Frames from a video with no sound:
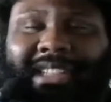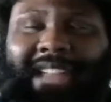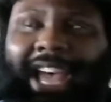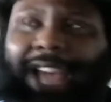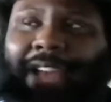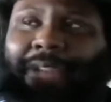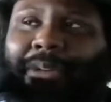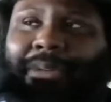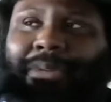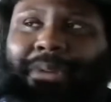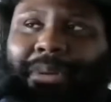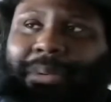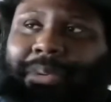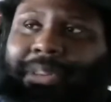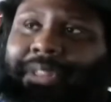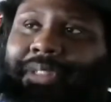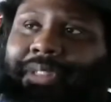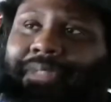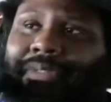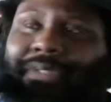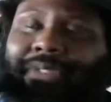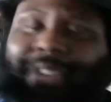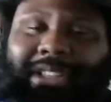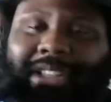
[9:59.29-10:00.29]
I don't know what
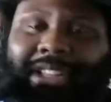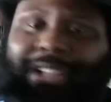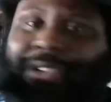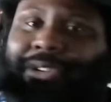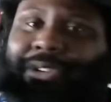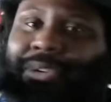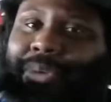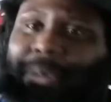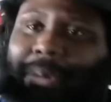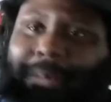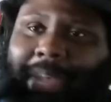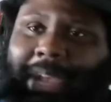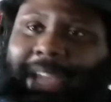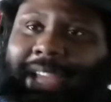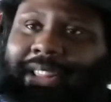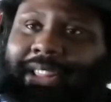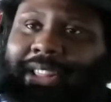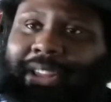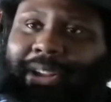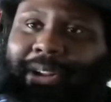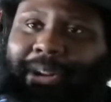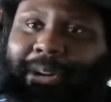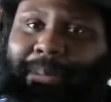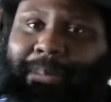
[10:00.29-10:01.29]
the fuck they're doing back
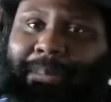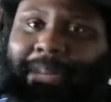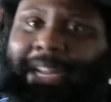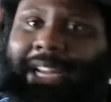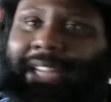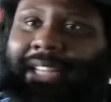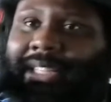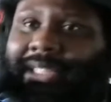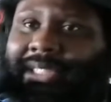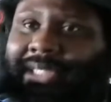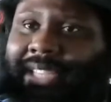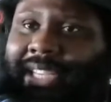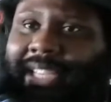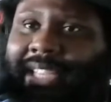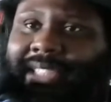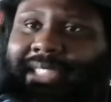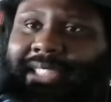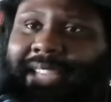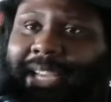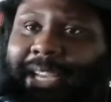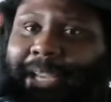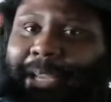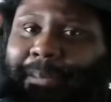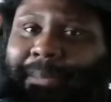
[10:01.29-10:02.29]
there, but at the same
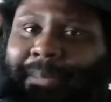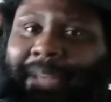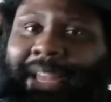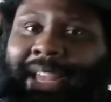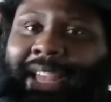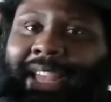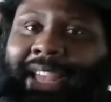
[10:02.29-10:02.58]
time,